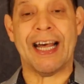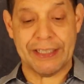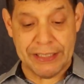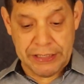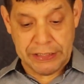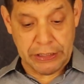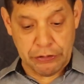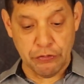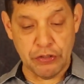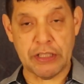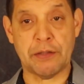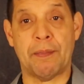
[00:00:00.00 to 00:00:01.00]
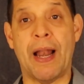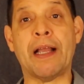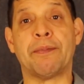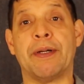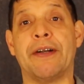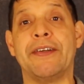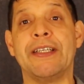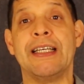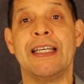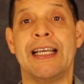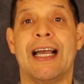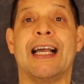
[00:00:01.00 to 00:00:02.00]
addicted to this Blackberry
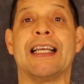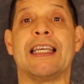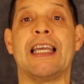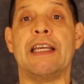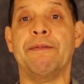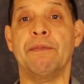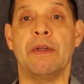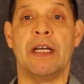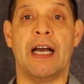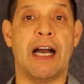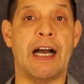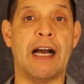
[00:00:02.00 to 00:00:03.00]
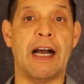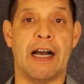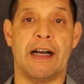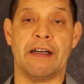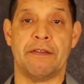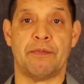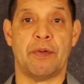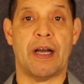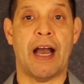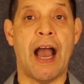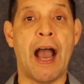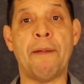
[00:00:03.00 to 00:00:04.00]
and came uh, uh,
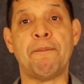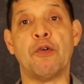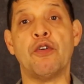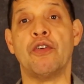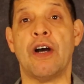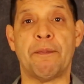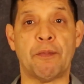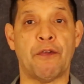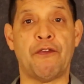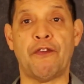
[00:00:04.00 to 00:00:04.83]
Apple Apple